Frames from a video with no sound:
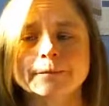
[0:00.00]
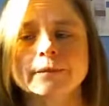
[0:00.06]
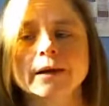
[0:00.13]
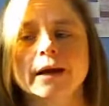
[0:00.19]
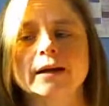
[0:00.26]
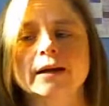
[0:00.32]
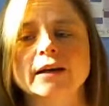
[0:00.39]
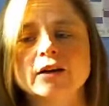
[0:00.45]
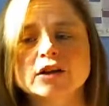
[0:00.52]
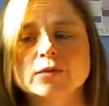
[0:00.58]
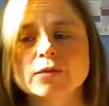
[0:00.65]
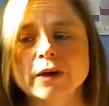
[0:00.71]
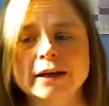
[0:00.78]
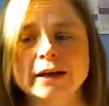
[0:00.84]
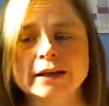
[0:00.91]
And here's
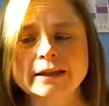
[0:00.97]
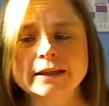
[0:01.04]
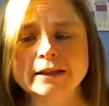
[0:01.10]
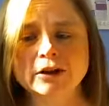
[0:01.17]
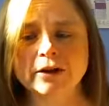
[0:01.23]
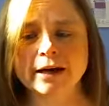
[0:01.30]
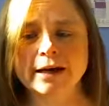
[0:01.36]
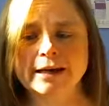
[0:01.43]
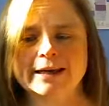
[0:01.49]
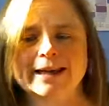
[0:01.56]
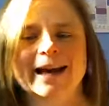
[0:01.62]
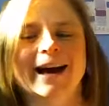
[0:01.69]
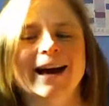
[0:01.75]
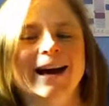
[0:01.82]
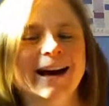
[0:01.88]
where I get a little
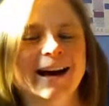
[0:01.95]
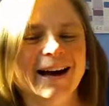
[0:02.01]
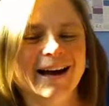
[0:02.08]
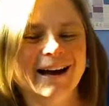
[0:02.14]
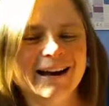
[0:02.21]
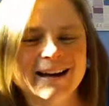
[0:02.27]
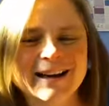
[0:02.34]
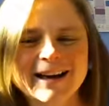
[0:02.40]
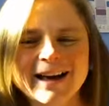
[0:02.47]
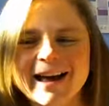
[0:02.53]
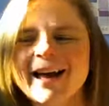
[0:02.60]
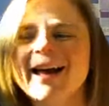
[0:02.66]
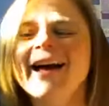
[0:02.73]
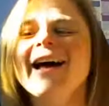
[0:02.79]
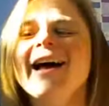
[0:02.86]
cranky.
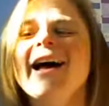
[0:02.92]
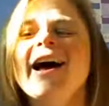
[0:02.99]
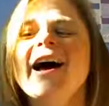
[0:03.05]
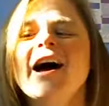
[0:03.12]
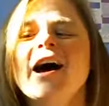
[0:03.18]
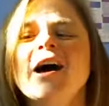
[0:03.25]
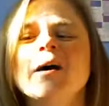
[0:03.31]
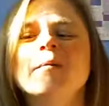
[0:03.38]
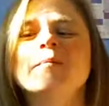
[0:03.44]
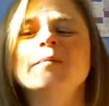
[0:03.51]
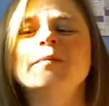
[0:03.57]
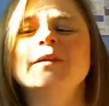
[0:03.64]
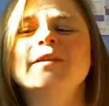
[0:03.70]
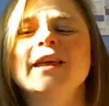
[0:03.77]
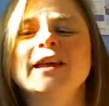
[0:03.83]

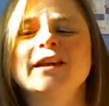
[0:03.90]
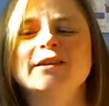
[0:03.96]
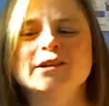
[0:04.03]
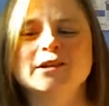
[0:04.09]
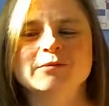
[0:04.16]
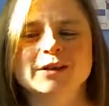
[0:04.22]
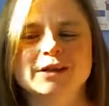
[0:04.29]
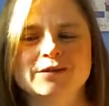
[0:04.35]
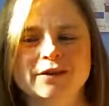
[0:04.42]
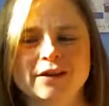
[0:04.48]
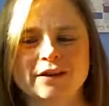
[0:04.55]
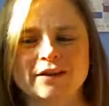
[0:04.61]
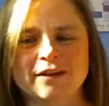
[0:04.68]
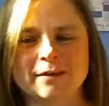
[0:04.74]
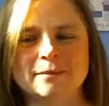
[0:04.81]
Thank you so much for the
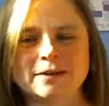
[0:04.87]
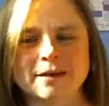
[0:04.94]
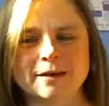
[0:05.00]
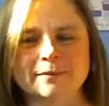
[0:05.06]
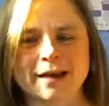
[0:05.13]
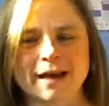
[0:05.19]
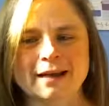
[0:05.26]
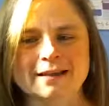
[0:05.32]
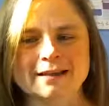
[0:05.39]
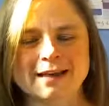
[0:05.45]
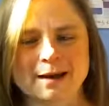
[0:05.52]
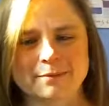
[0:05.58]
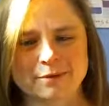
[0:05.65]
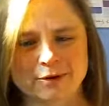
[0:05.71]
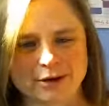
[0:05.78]
thumbs up, Nancy. I
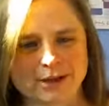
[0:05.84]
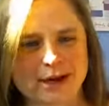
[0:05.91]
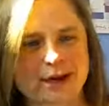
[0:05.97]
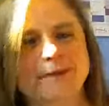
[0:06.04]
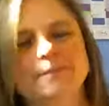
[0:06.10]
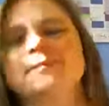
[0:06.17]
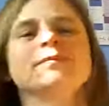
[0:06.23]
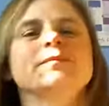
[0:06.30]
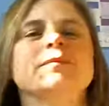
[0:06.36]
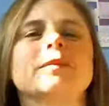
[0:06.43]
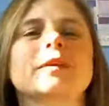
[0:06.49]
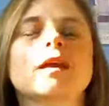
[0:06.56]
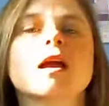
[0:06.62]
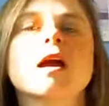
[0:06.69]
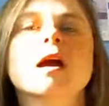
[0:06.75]
appreciate it.
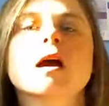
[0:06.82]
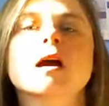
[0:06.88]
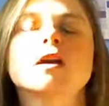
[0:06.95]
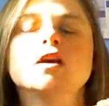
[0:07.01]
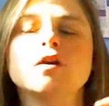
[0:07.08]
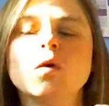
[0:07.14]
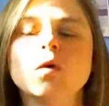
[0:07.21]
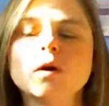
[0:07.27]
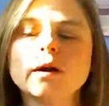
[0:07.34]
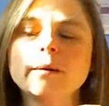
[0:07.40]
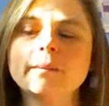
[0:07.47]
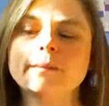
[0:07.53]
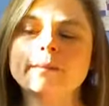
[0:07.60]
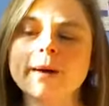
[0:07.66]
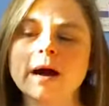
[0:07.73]
Your
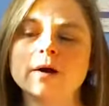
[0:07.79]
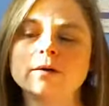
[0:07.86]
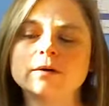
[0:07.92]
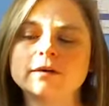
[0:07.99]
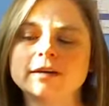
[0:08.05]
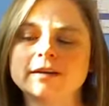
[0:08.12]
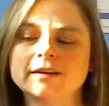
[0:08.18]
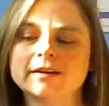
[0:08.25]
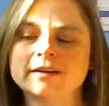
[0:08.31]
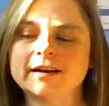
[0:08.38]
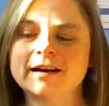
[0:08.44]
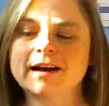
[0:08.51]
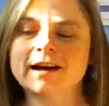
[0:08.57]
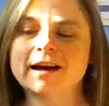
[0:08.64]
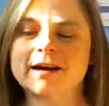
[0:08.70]
About,
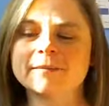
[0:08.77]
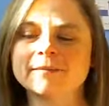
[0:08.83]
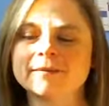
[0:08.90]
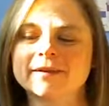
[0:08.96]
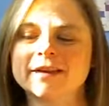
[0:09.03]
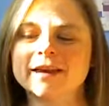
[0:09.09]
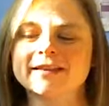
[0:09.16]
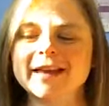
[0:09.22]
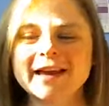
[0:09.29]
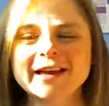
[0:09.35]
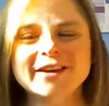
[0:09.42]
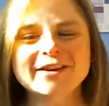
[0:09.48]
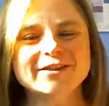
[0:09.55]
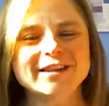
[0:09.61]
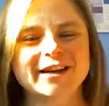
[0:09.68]

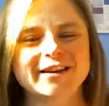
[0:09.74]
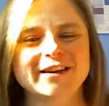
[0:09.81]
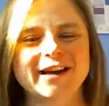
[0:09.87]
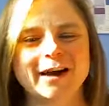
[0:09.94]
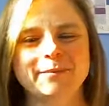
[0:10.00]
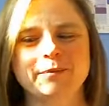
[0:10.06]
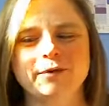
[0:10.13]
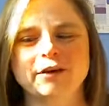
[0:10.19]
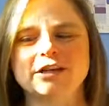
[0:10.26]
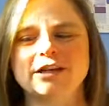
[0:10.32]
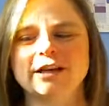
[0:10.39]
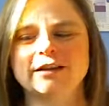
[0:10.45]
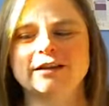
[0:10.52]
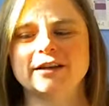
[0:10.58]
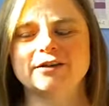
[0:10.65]
thank you, Terry. I
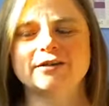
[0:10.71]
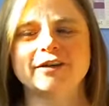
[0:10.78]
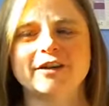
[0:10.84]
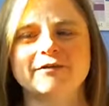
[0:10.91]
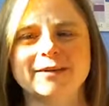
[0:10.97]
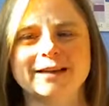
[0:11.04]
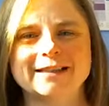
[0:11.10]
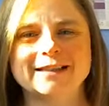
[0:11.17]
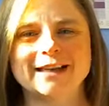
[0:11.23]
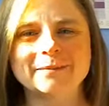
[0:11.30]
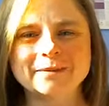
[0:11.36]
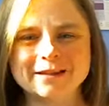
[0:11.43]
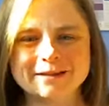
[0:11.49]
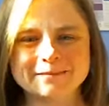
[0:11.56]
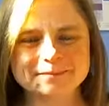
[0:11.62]
appreciate that you love my
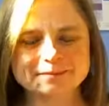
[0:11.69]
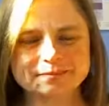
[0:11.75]
tips.